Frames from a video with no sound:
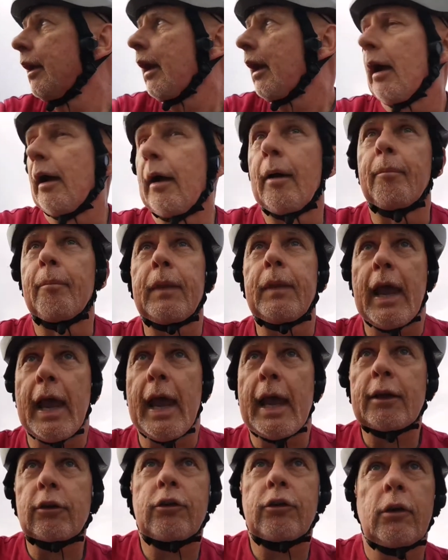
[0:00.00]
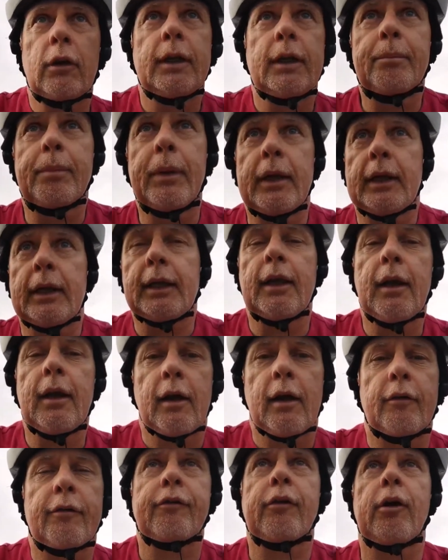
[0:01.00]
actually being
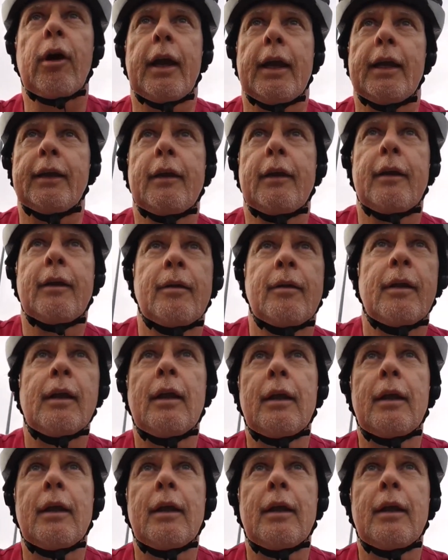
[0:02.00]
afraid,